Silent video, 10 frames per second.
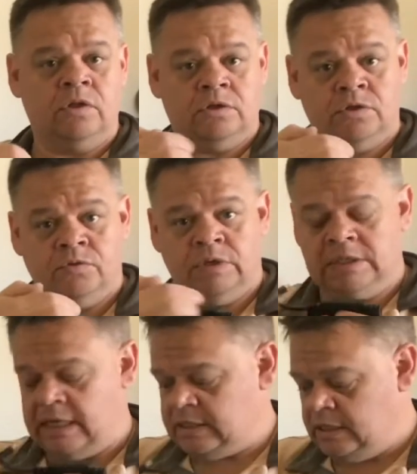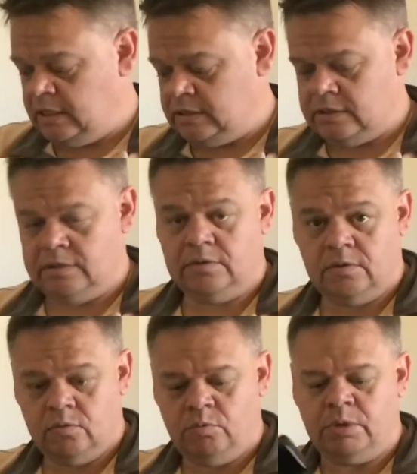the two recessed nuts.
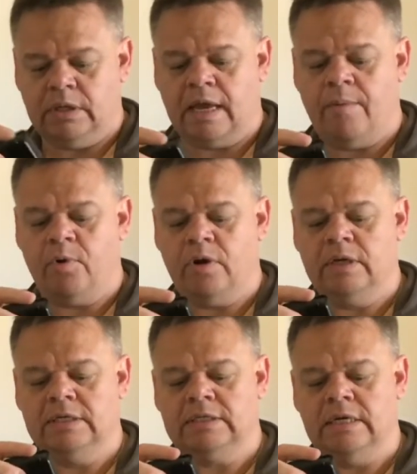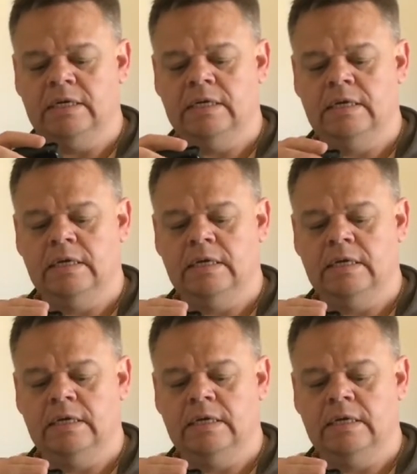We'll put the camera in this side.